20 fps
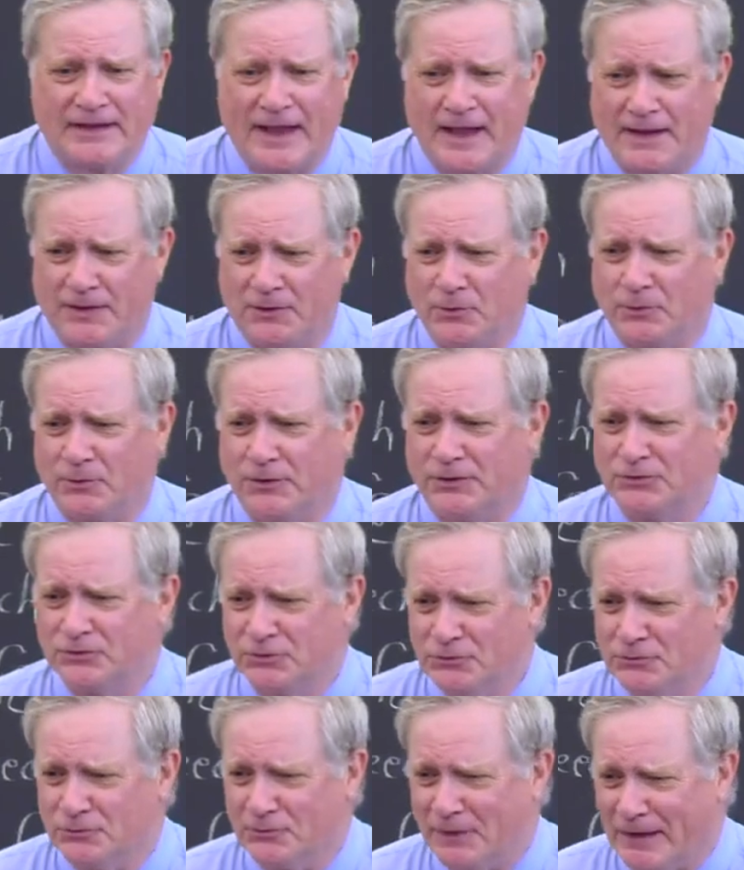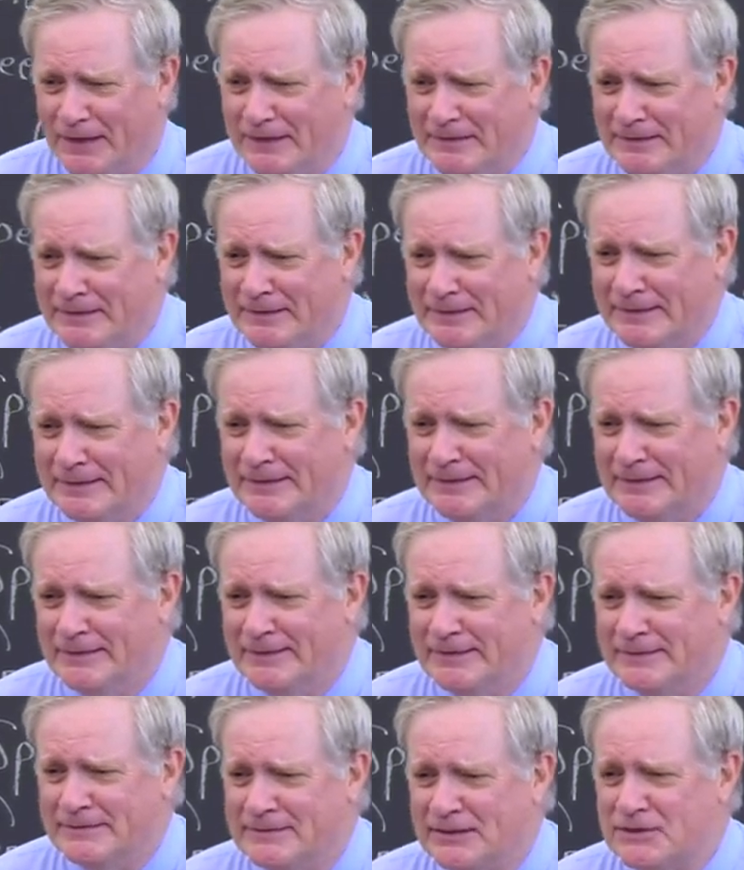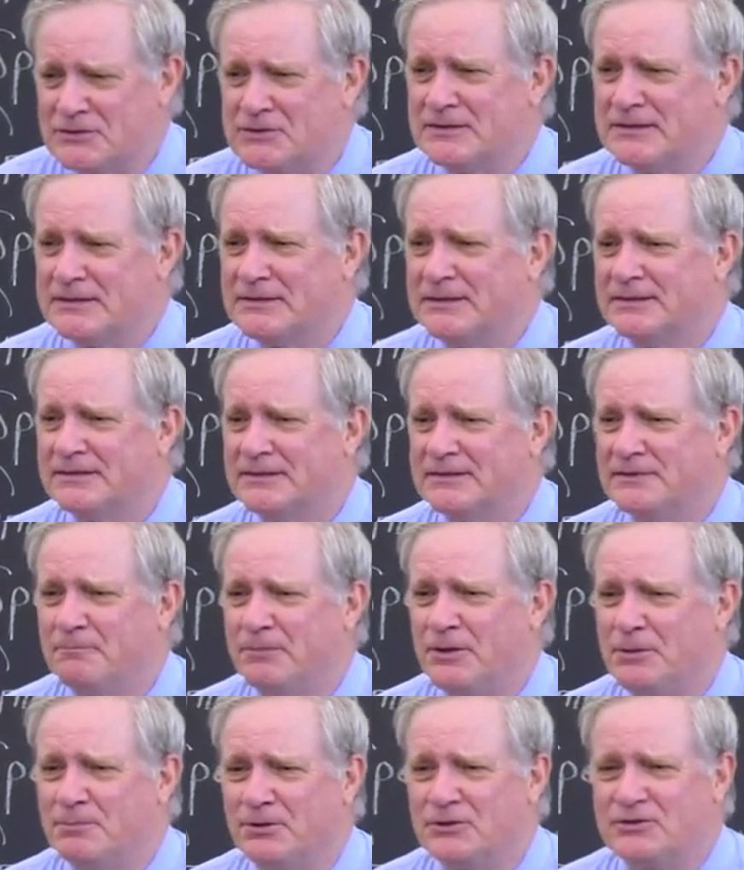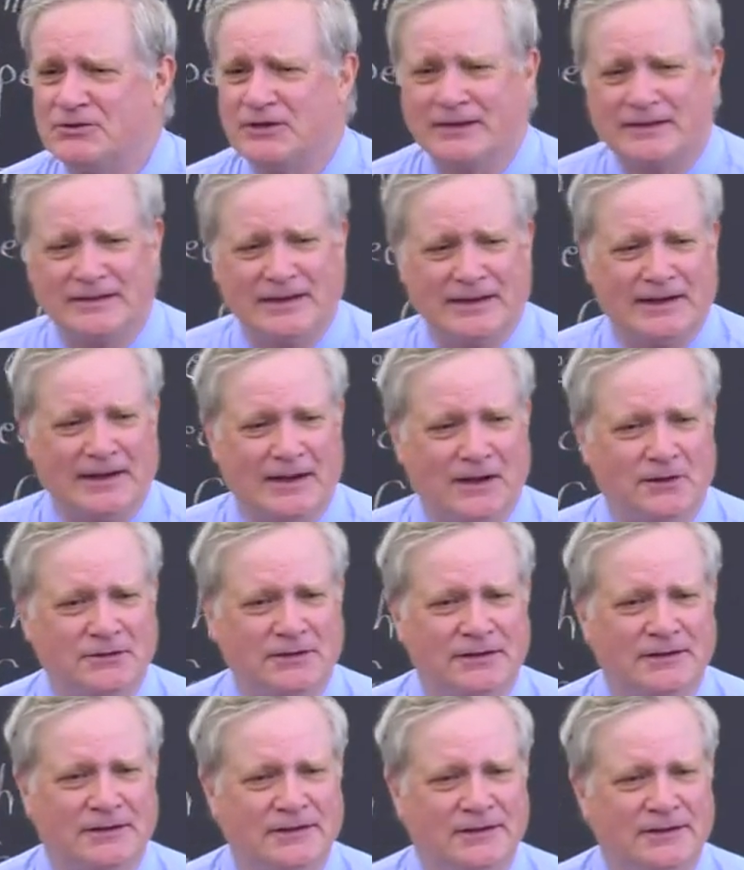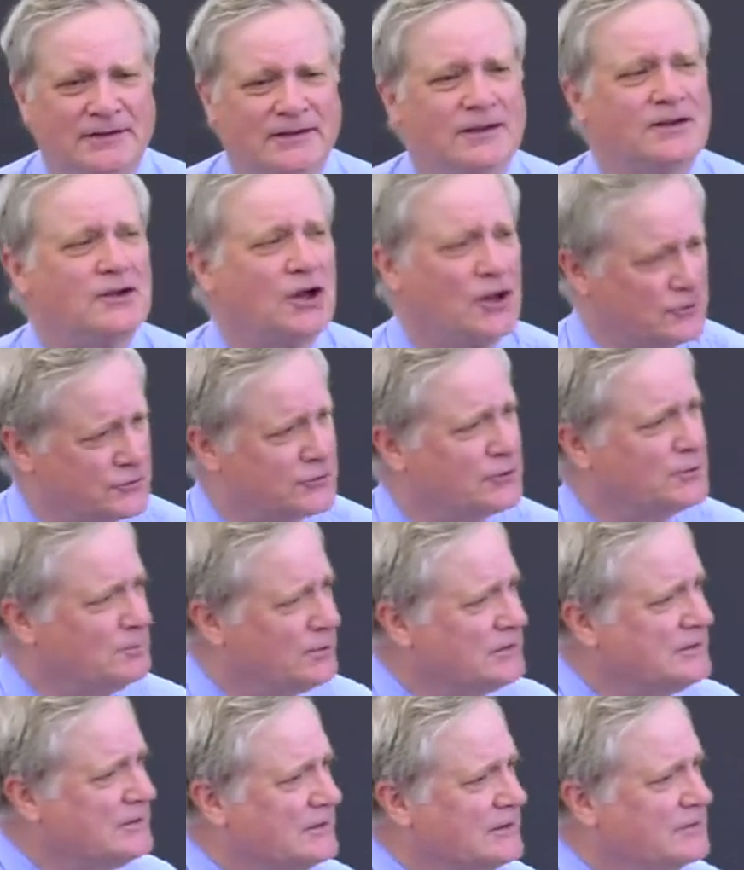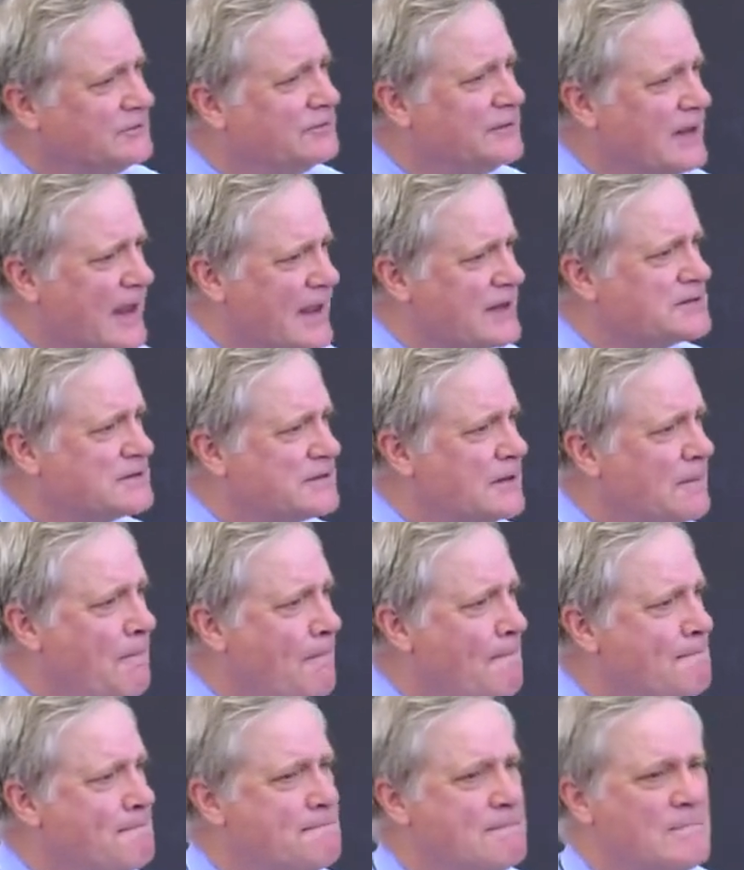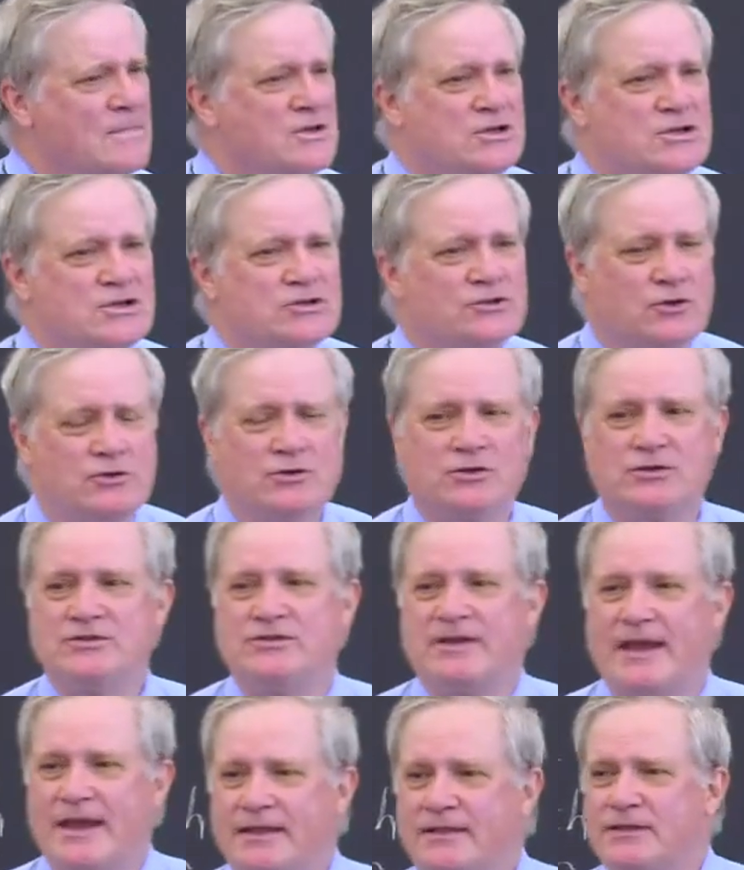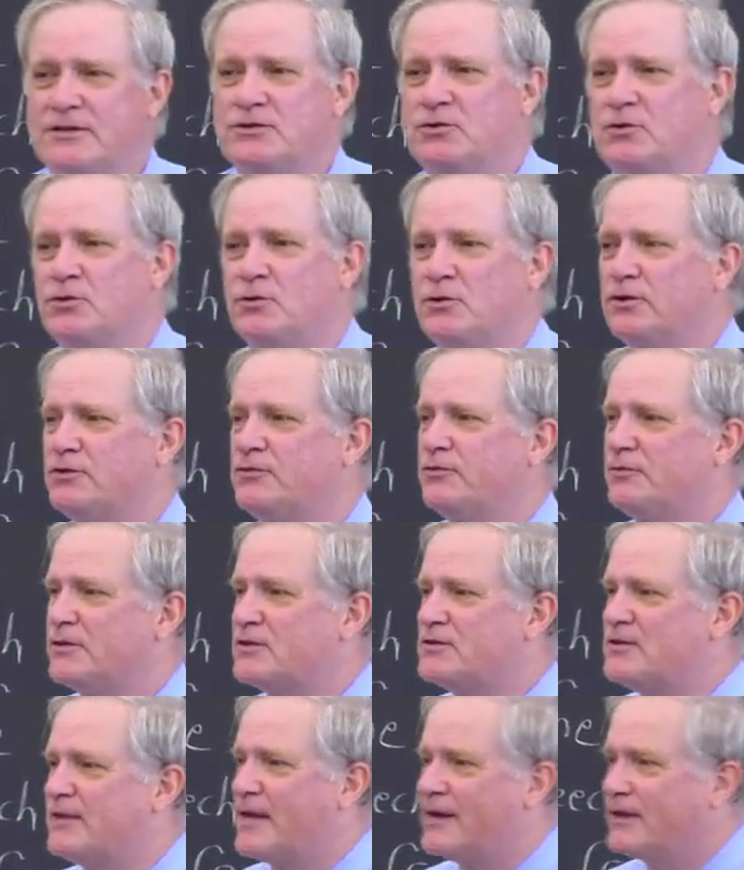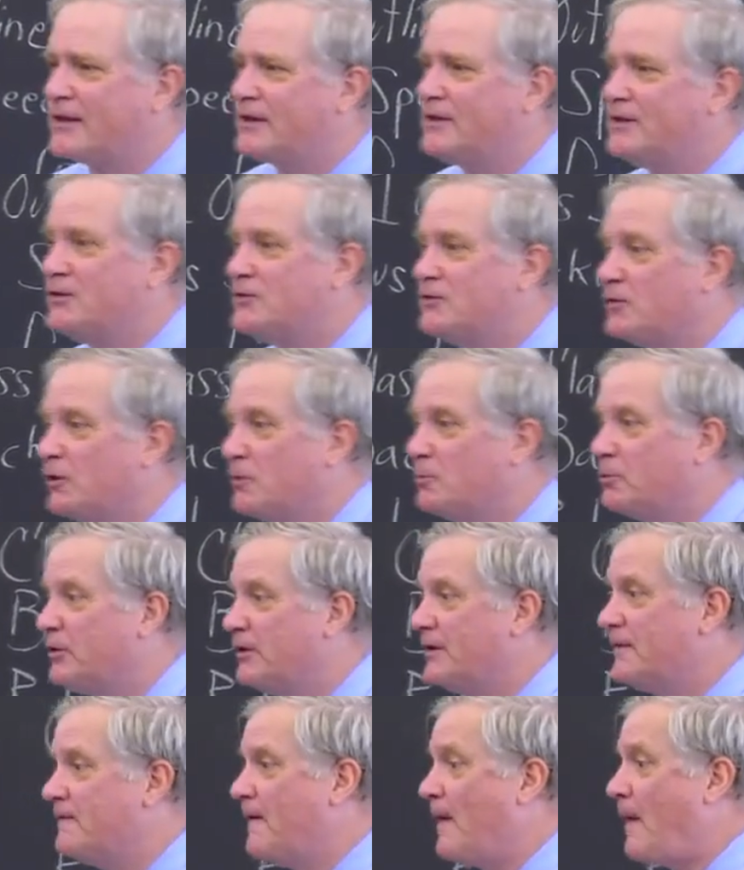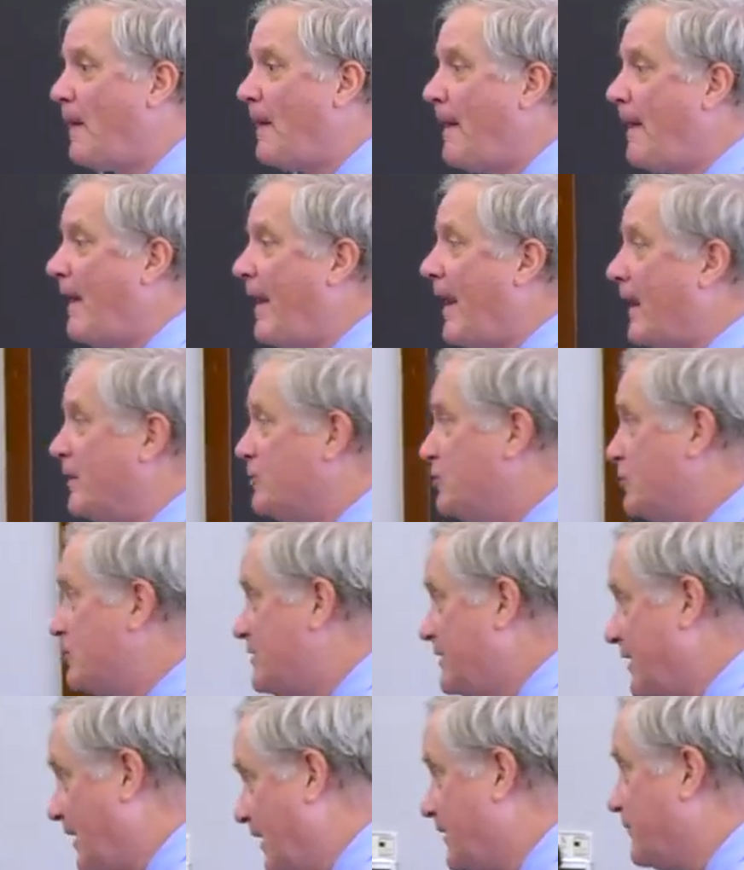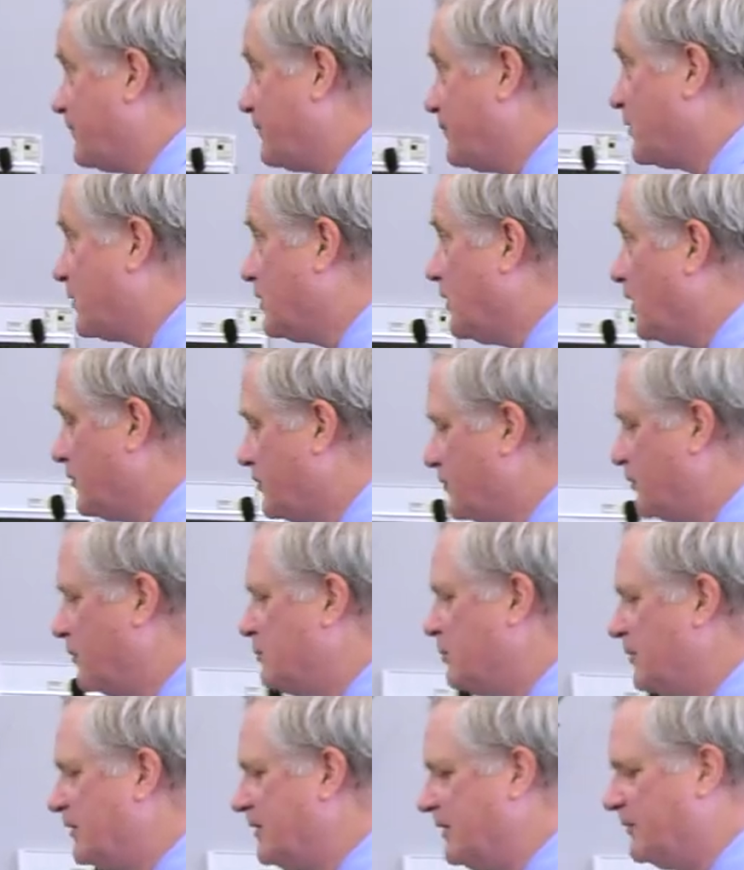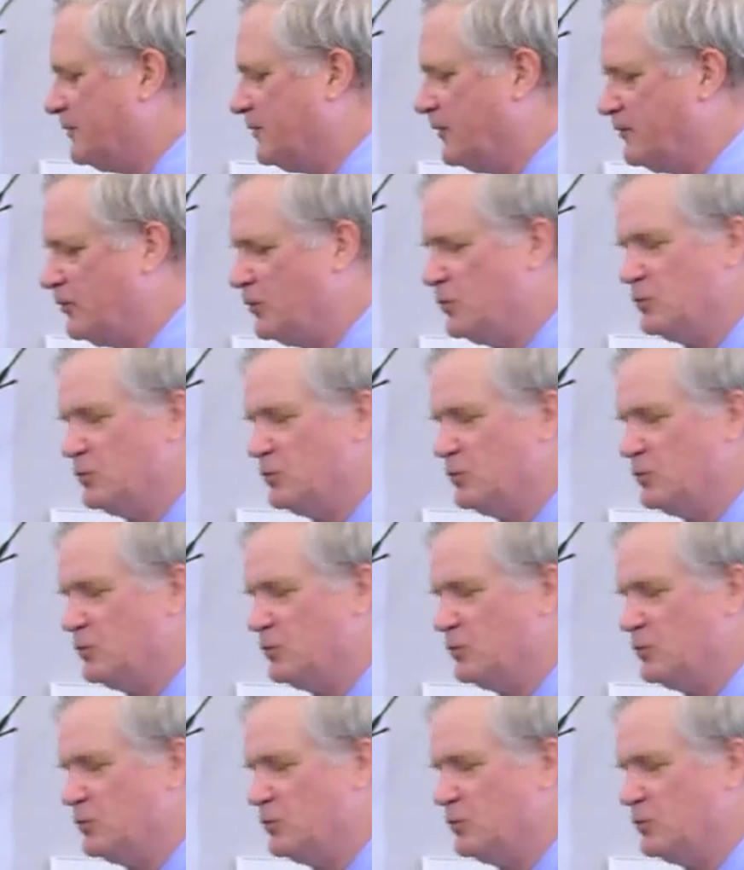category too, right? Doesn't it? People check that out? Culture and belief, yes. So you can take this course for aesthetic and interpretive, and you can take it for culture and belief if